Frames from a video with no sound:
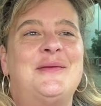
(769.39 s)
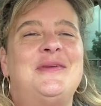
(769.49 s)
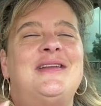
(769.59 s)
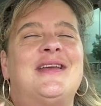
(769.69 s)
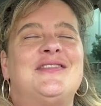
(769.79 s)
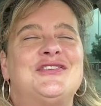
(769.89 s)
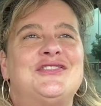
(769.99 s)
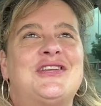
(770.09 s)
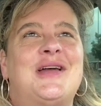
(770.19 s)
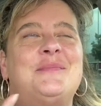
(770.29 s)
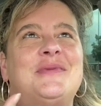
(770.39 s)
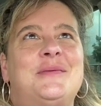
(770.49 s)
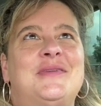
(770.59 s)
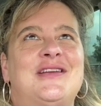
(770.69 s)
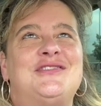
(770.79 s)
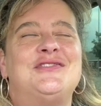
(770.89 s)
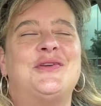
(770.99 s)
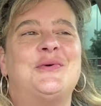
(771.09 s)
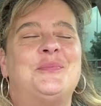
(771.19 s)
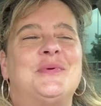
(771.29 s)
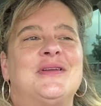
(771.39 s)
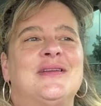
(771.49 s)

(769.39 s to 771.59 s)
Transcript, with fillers: I mean, not the shop, but I mean, I just hope